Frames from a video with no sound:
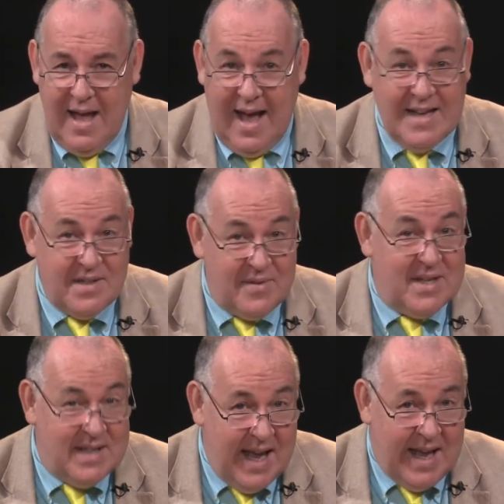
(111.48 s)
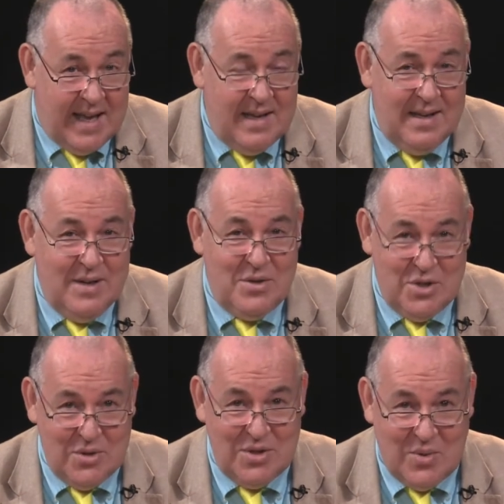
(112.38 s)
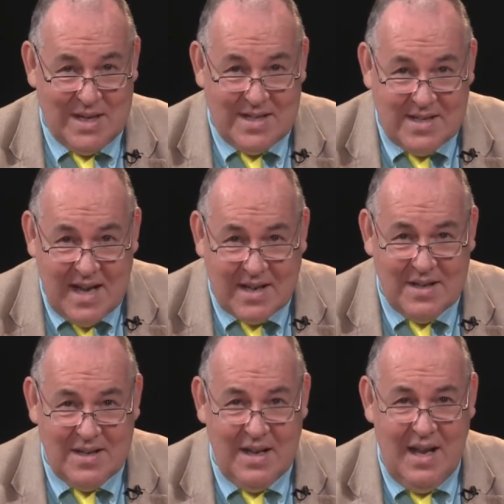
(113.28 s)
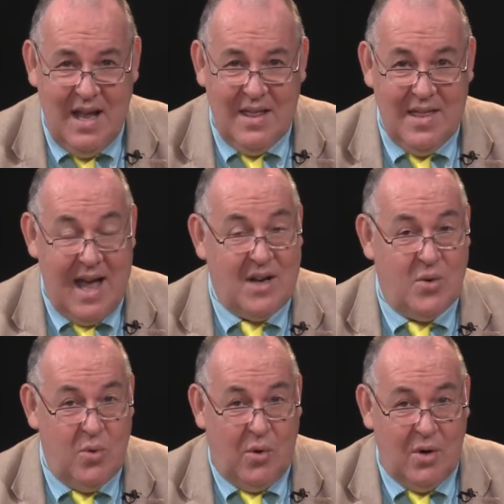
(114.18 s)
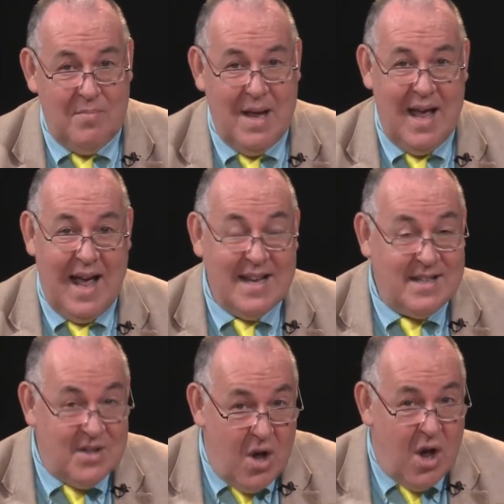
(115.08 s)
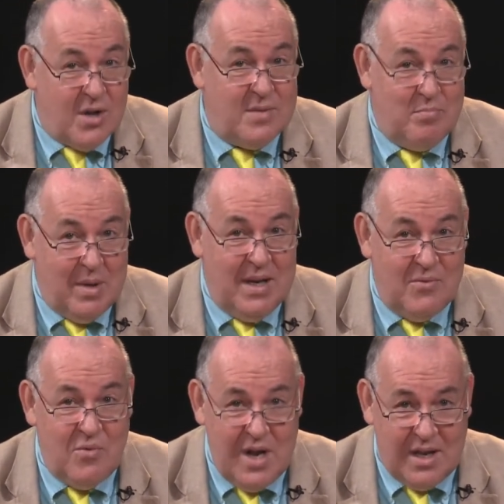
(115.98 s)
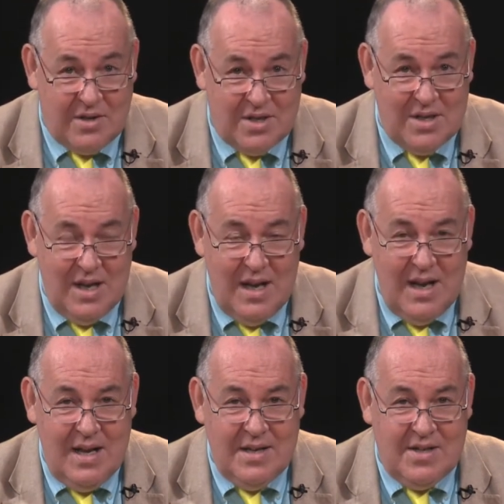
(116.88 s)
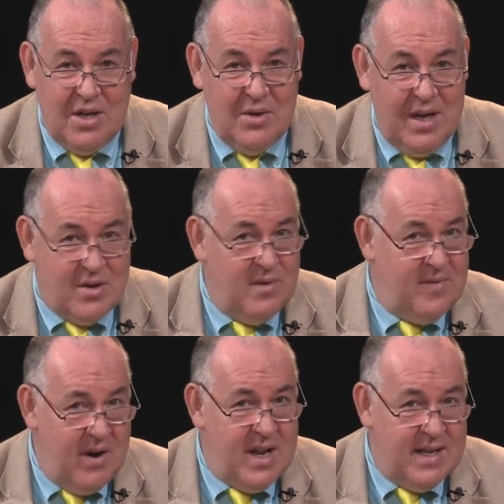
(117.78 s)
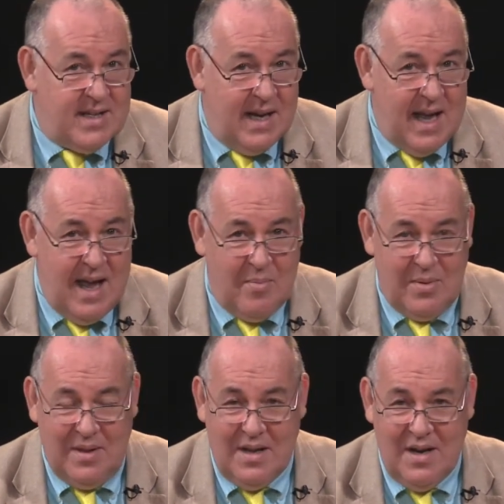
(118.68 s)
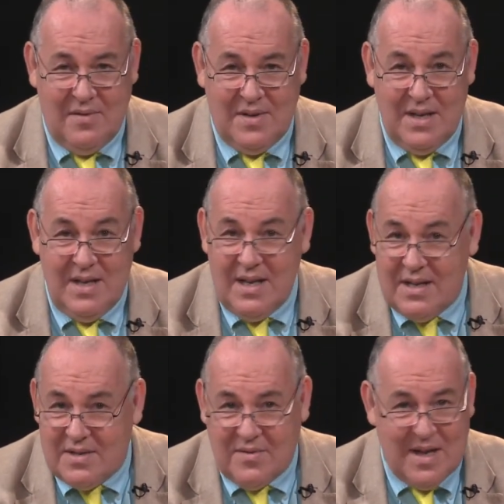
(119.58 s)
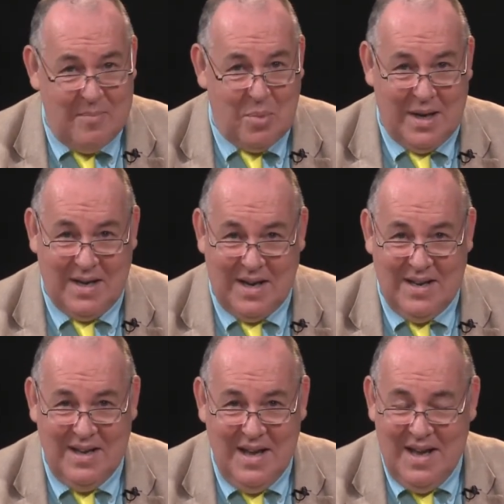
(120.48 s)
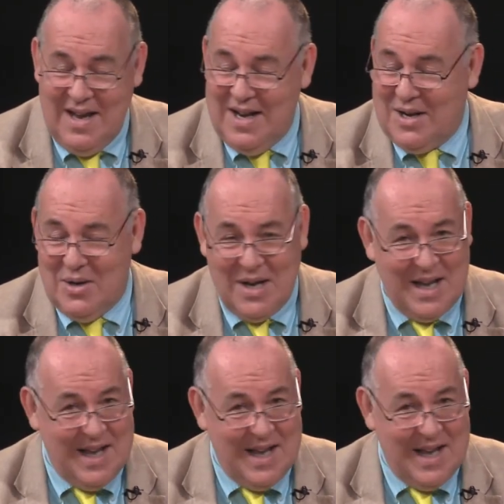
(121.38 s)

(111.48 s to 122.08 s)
As of today, June 22nd, that quorum has not been reached. So it could very easily happen that after years of campaigning, including